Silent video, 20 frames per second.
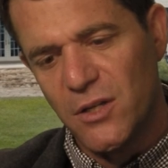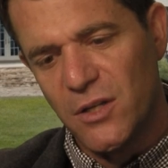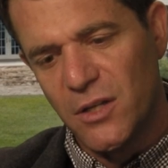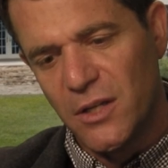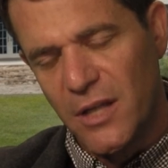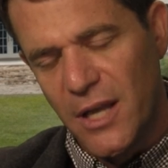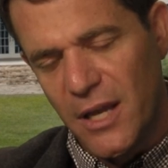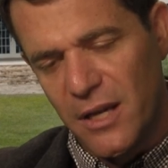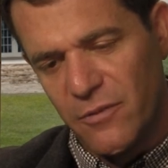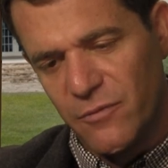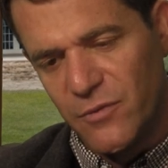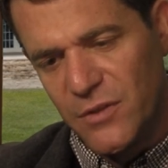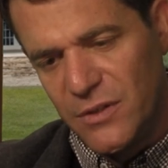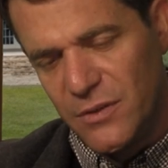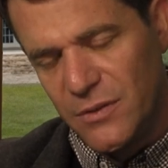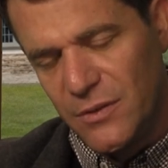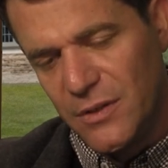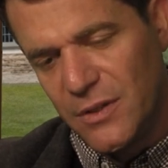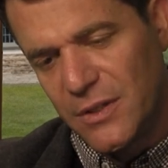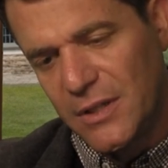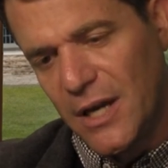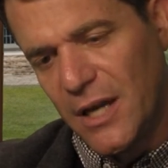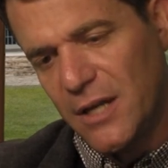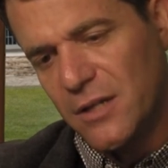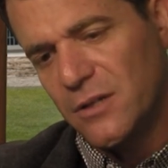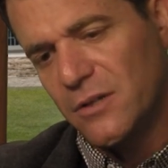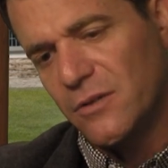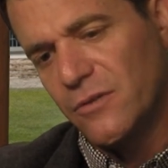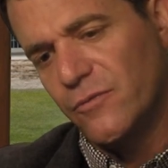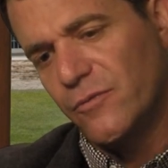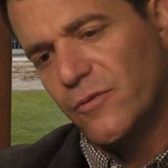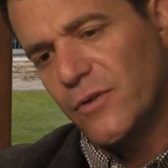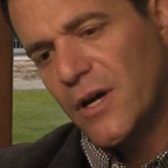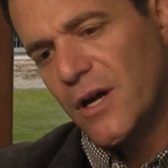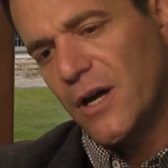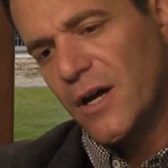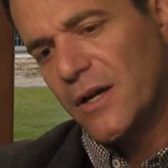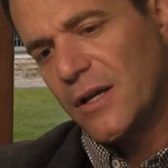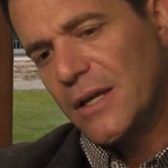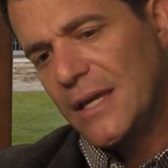to kind of
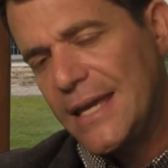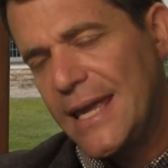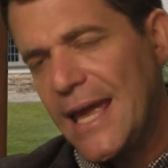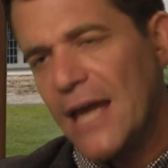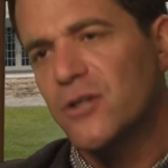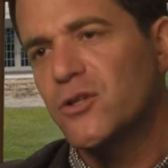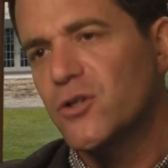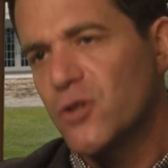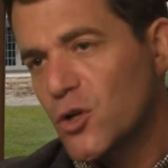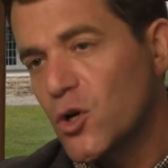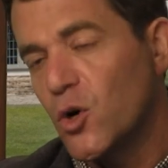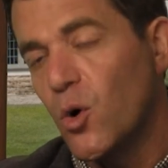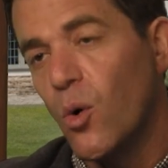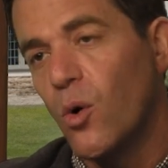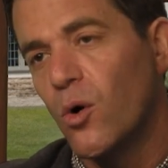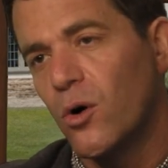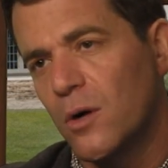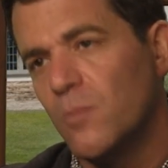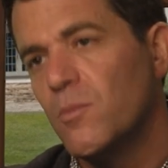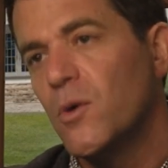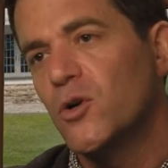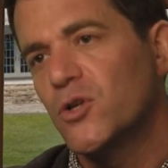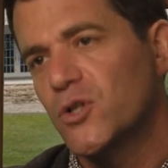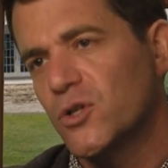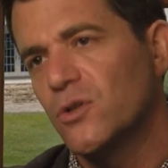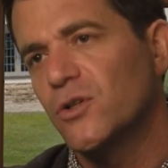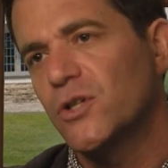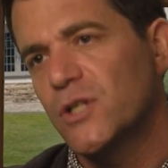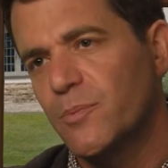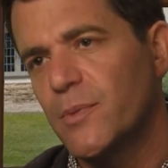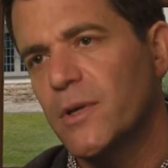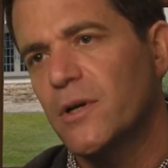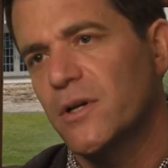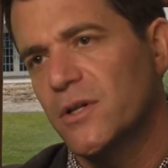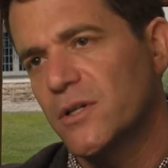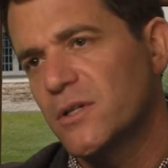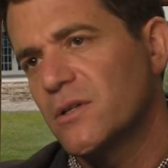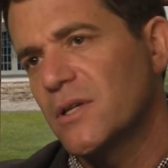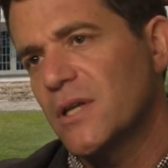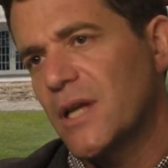get to the core emotional
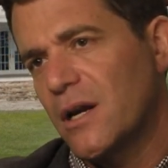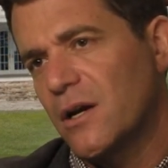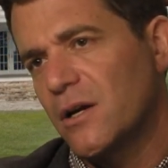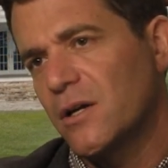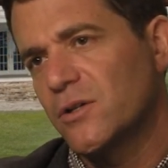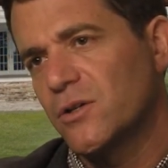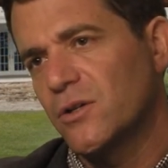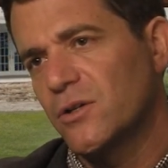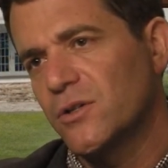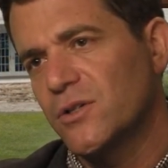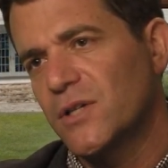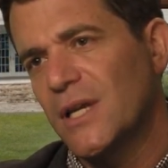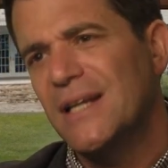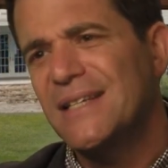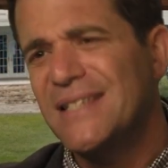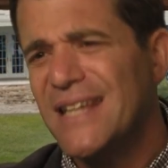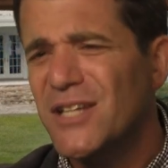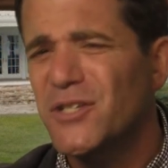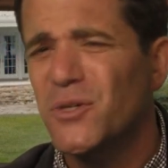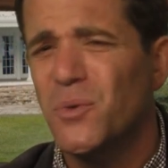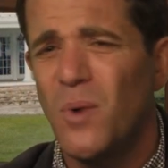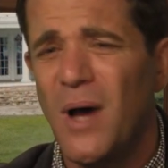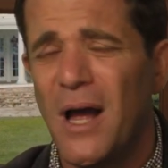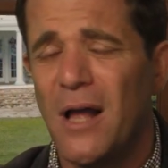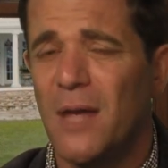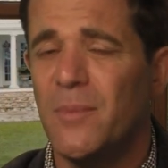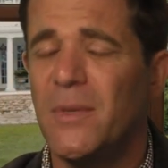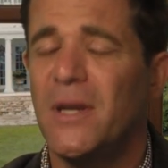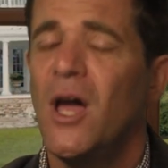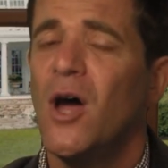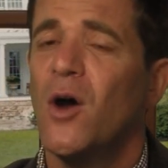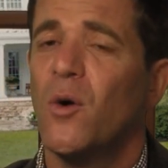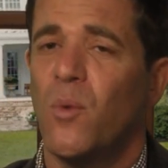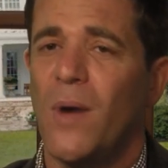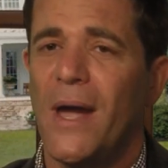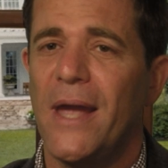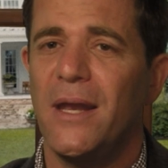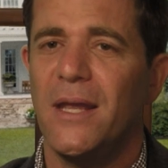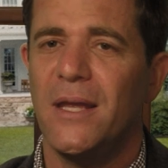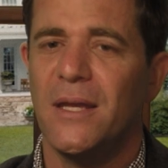experience of the characters. And it takes a while. I mean,
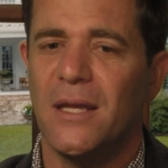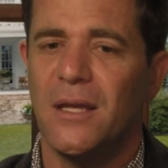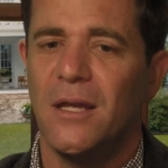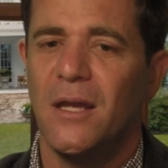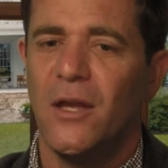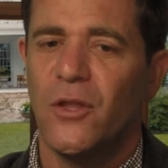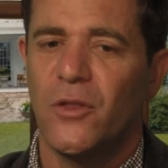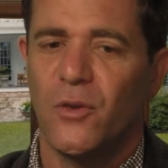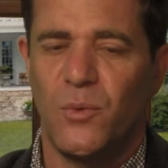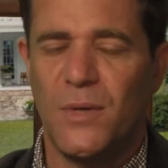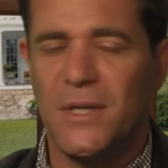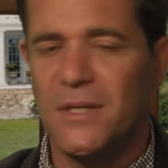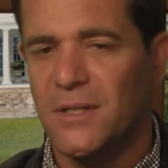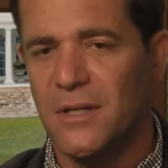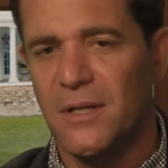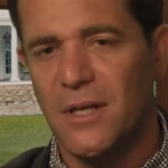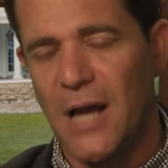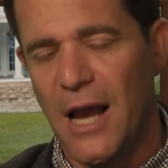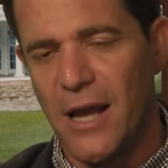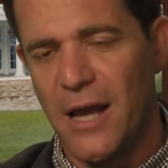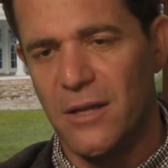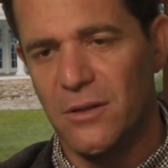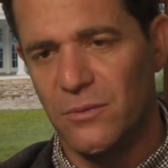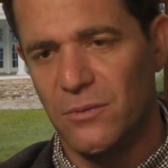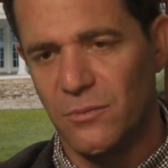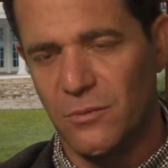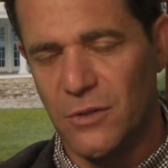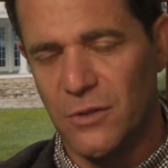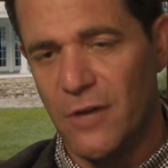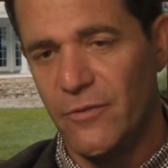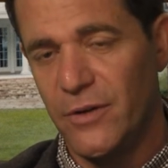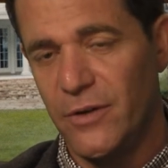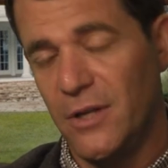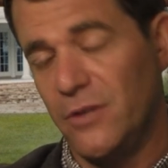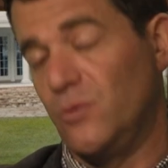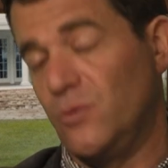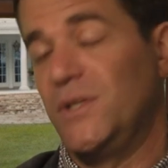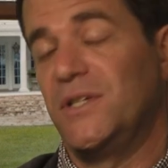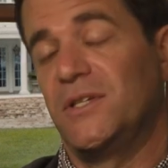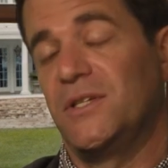writing, the reason I love it and
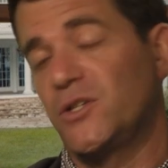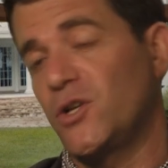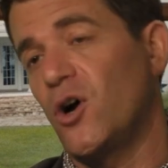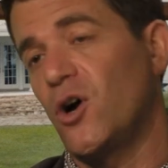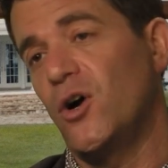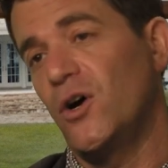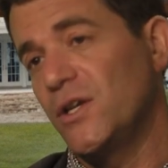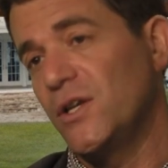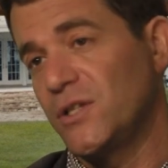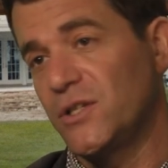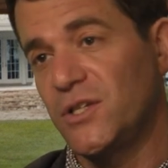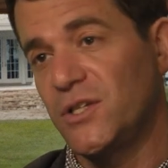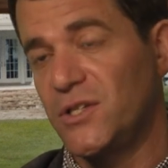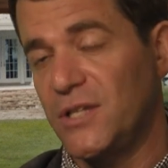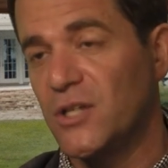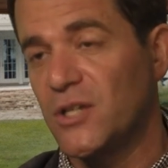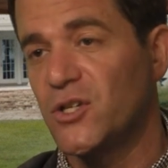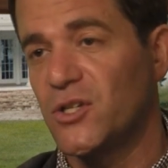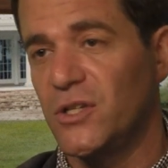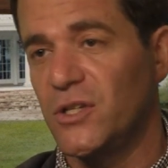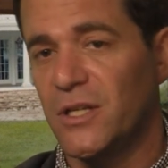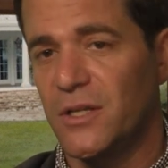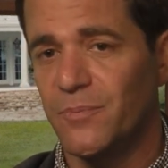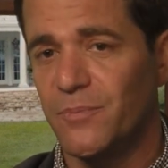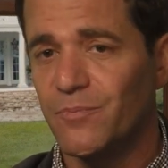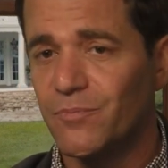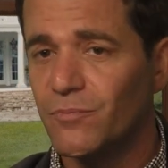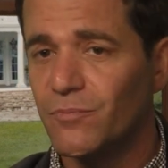the reason it's hard is it's essentially